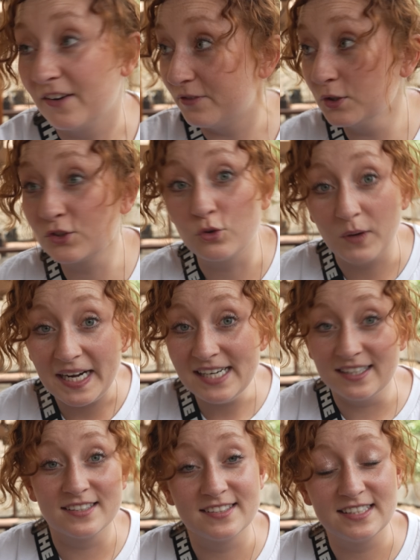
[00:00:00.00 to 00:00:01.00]
It feels
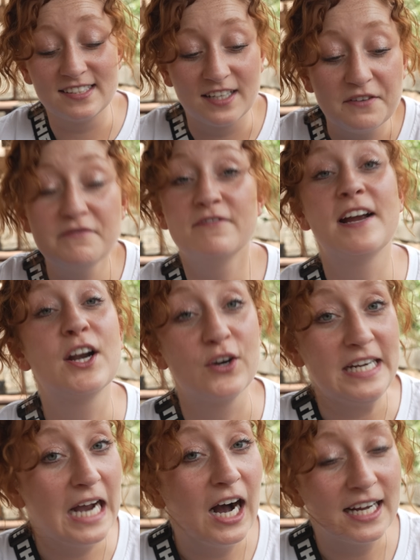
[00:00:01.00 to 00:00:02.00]
great because it is a
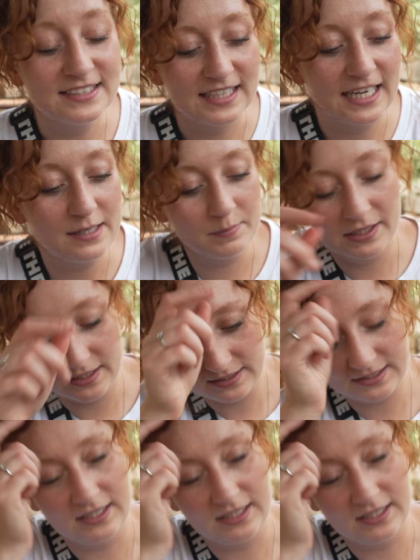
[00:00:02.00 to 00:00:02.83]
very hot day, but